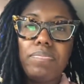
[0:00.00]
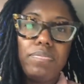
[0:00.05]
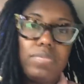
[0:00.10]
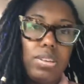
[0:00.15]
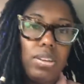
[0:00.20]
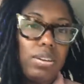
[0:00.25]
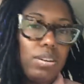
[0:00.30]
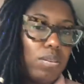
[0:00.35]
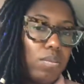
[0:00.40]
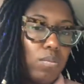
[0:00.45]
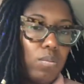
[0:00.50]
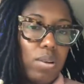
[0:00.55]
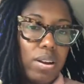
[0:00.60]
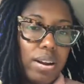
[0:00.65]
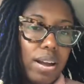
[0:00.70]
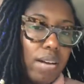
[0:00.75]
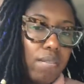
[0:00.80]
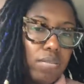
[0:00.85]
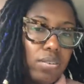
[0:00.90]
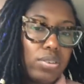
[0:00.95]

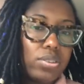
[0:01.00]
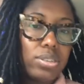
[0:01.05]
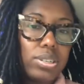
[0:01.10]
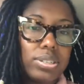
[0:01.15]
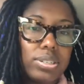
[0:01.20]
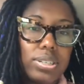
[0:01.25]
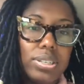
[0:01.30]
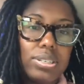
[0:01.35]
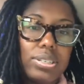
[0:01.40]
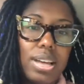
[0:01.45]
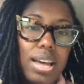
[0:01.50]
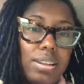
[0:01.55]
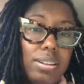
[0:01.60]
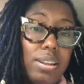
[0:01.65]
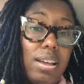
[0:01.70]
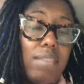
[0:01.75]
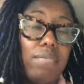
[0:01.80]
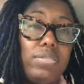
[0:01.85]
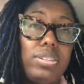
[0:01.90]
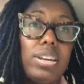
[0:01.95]
whatever, just because I
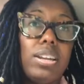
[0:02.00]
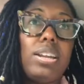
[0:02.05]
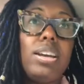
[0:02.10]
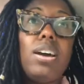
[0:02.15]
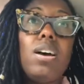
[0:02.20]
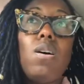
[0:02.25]
loved it.